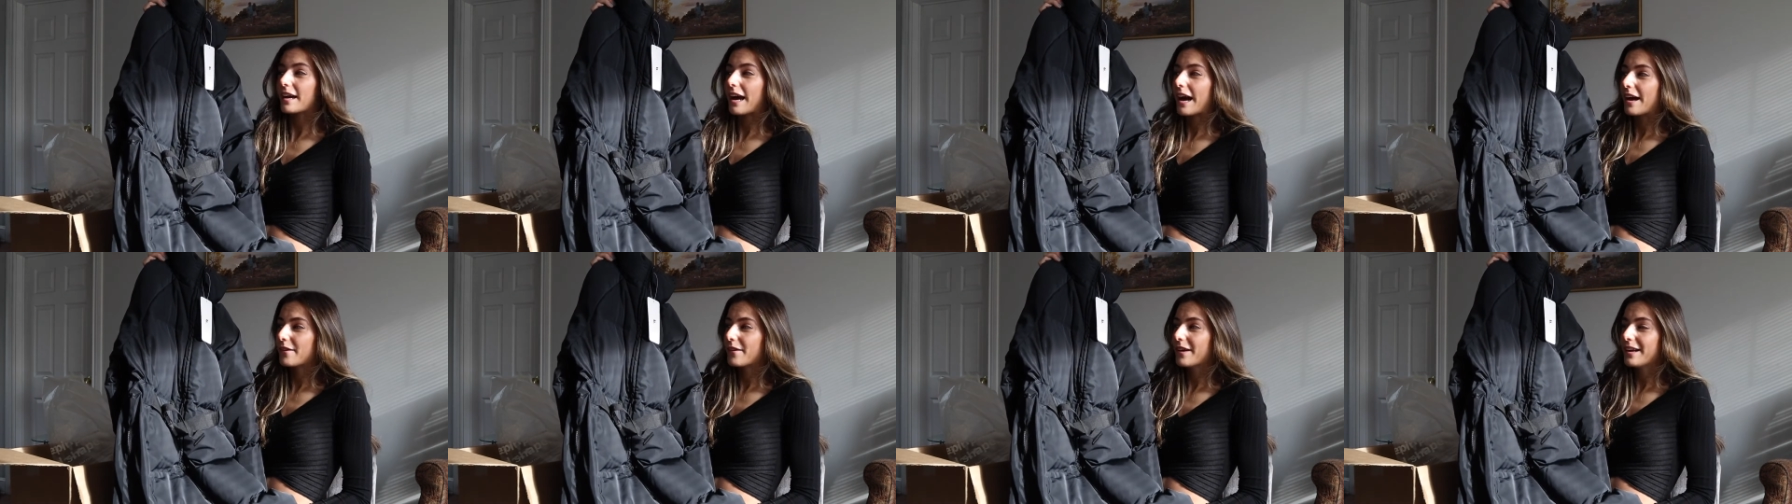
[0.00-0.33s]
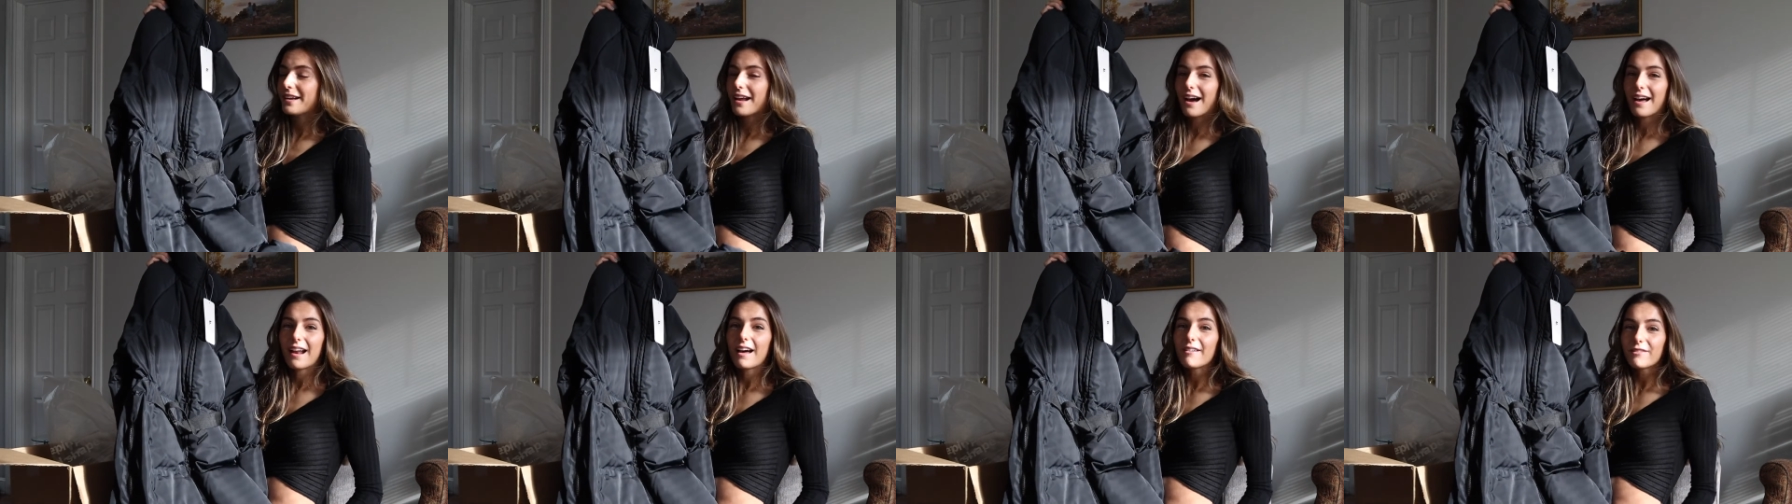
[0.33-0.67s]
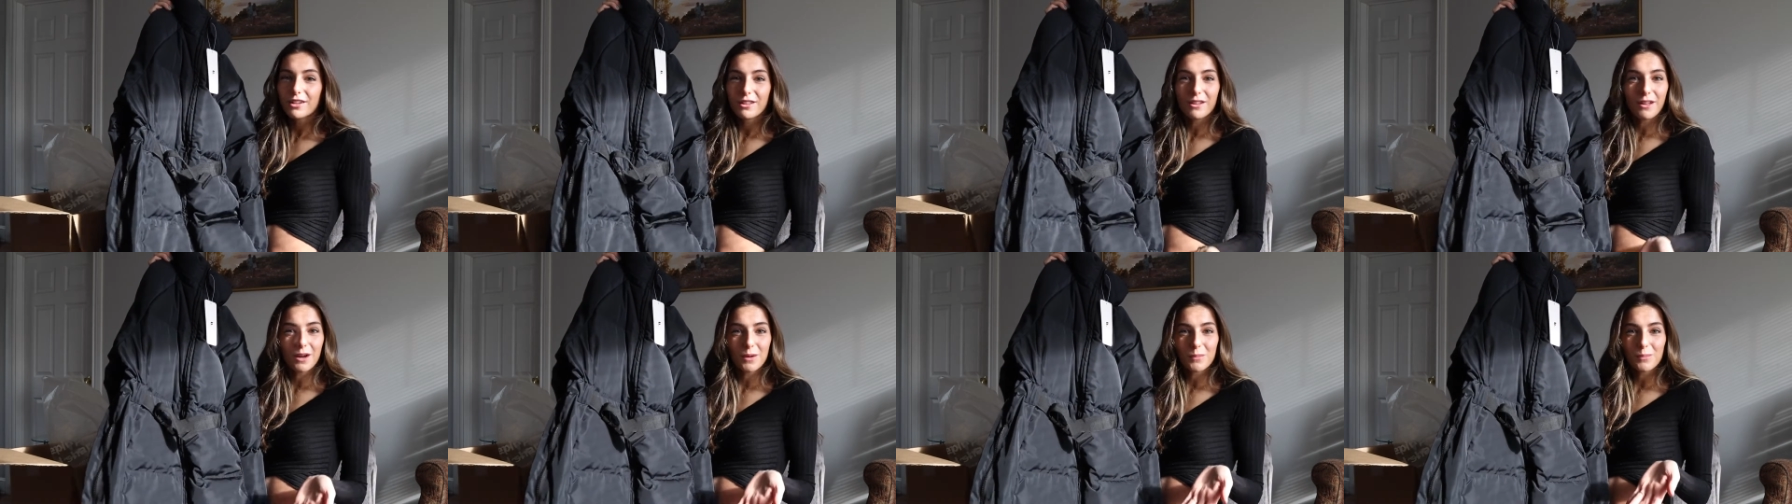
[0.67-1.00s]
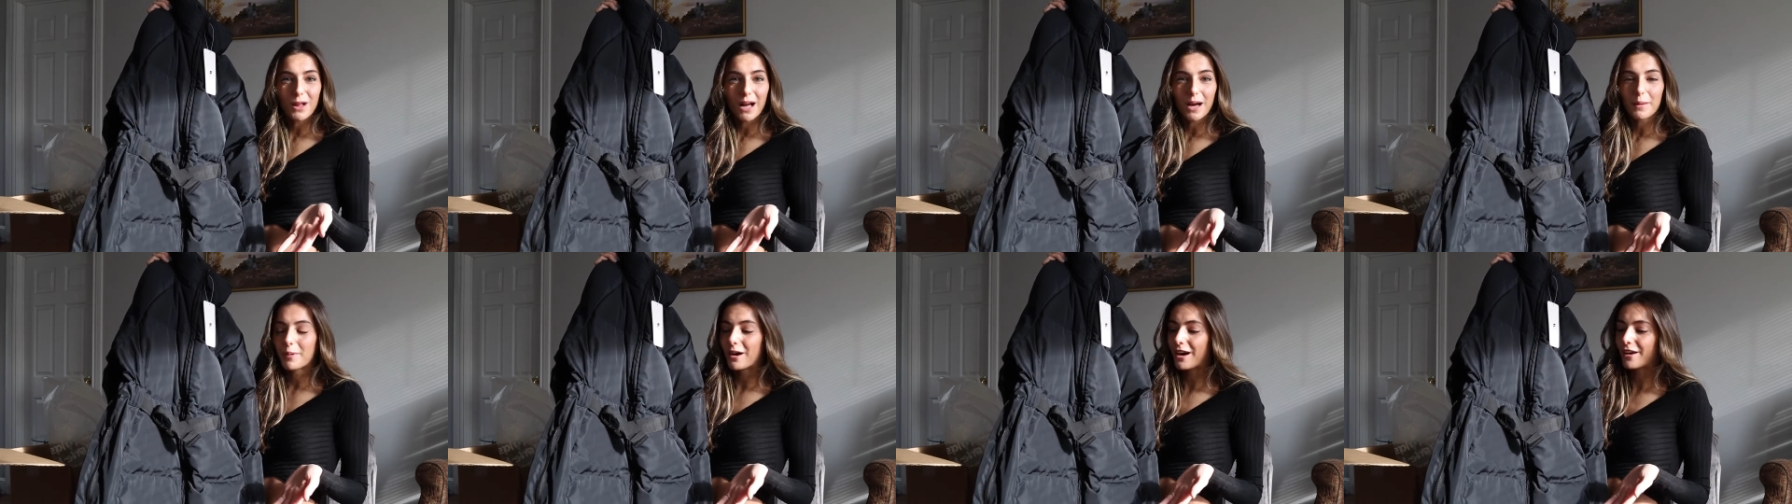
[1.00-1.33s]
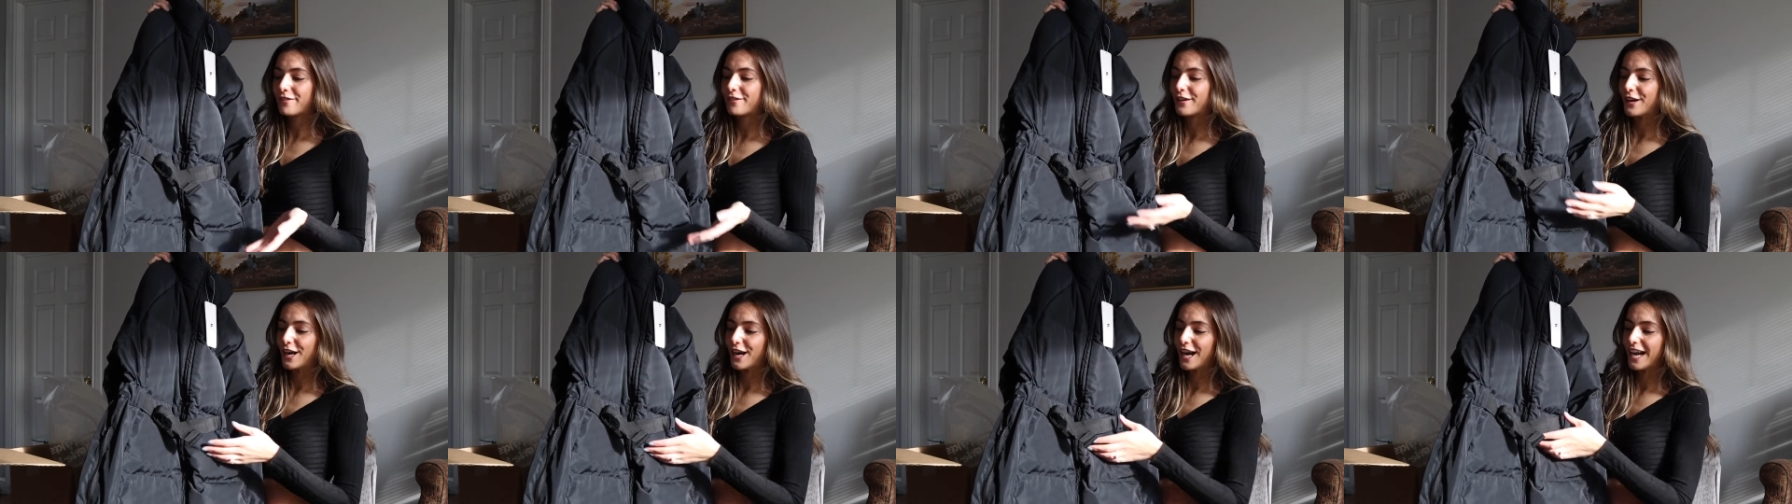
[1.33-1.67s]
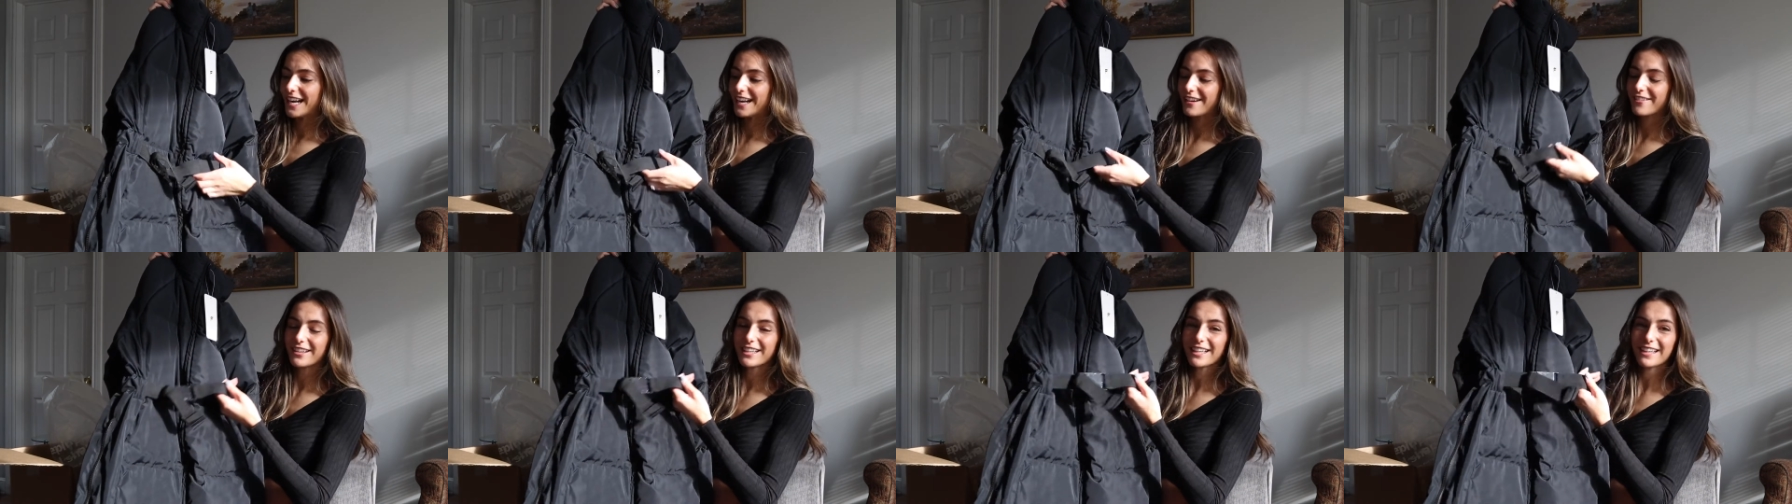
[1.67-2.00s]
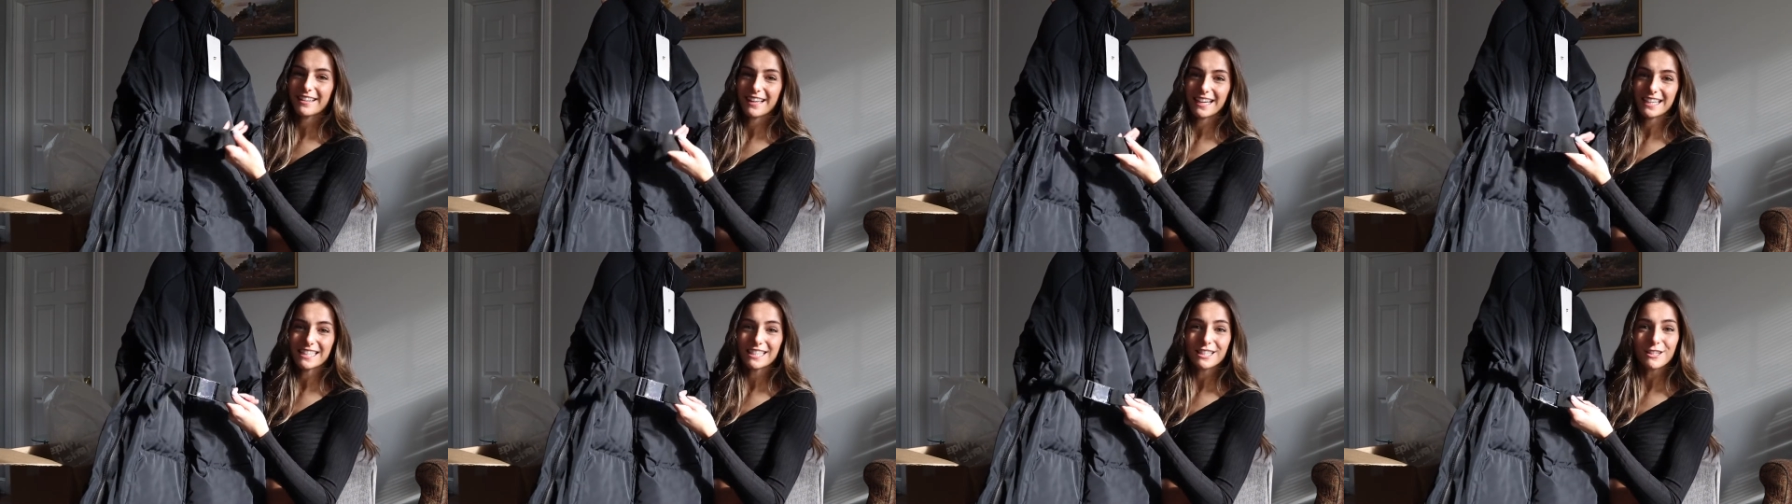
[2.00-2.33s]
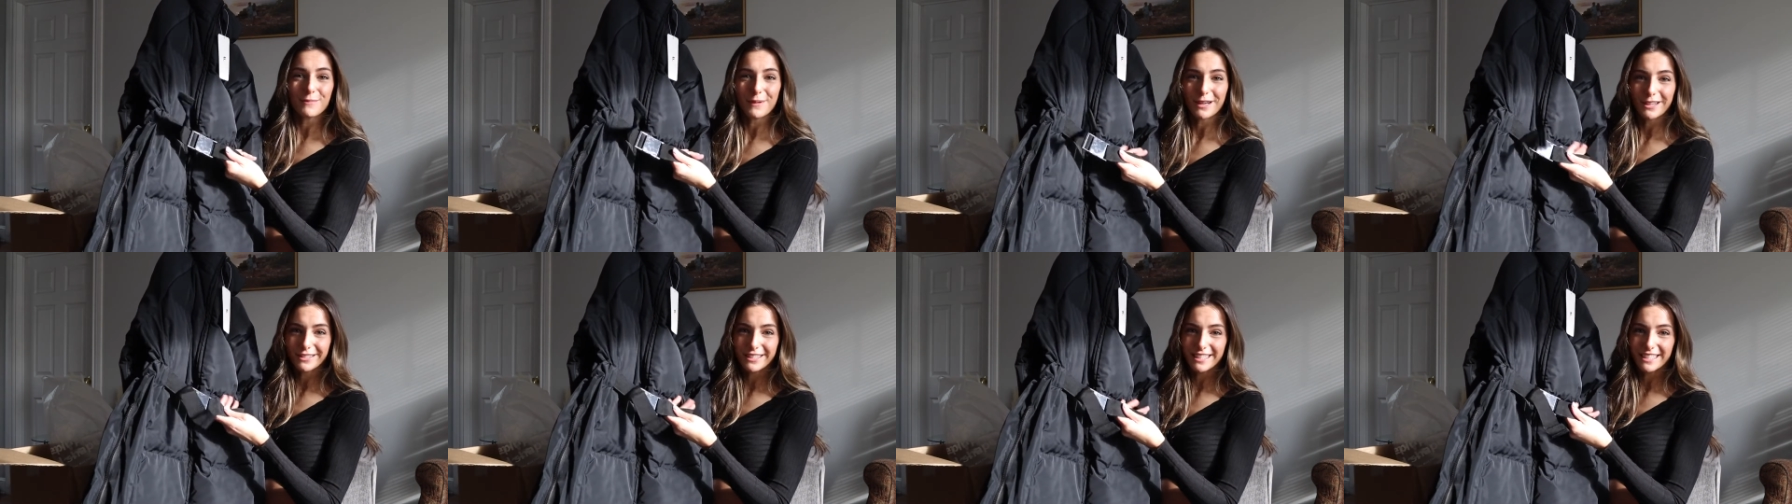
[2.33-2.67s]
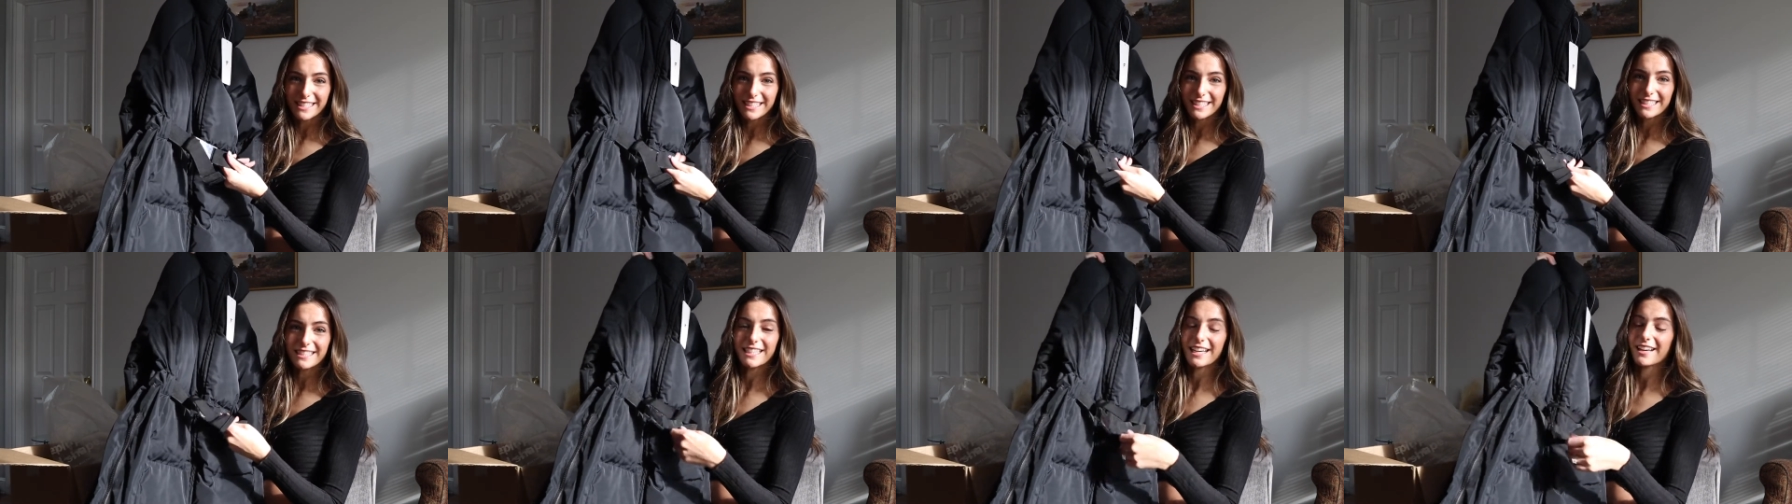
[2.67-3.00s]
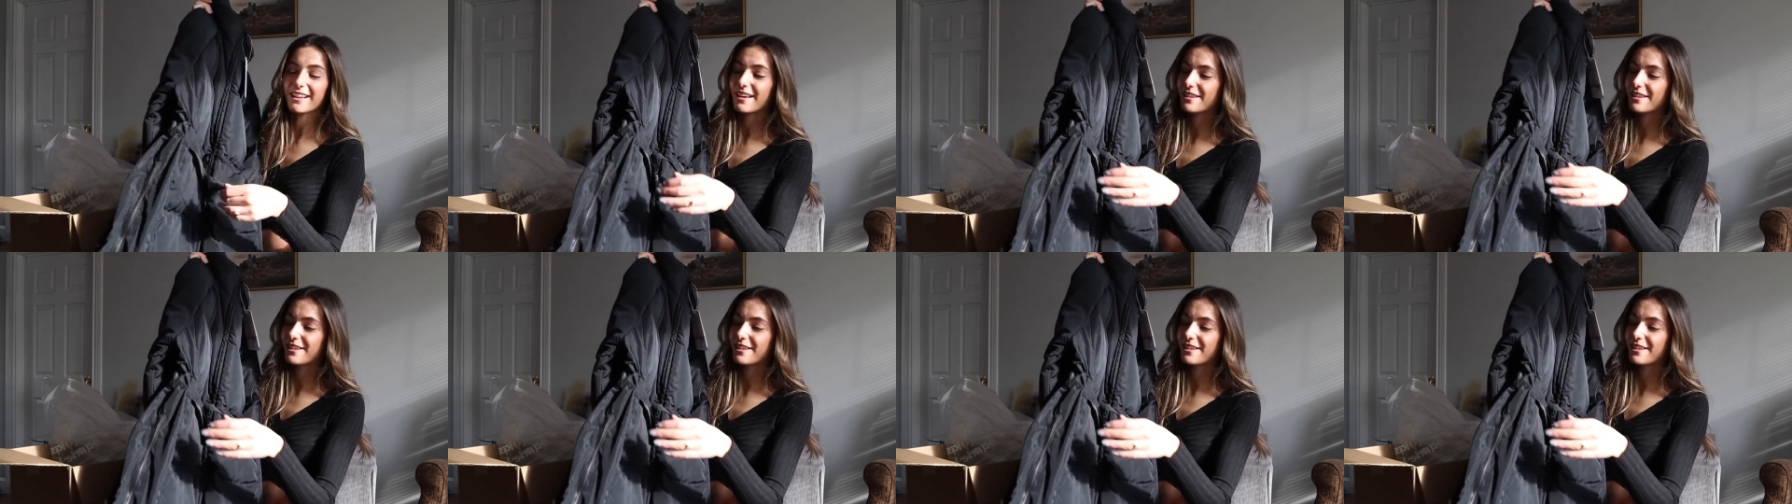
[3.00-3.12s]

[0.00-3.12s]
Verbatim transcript: How do I not have a long black puffer? And I really liked the belted detail.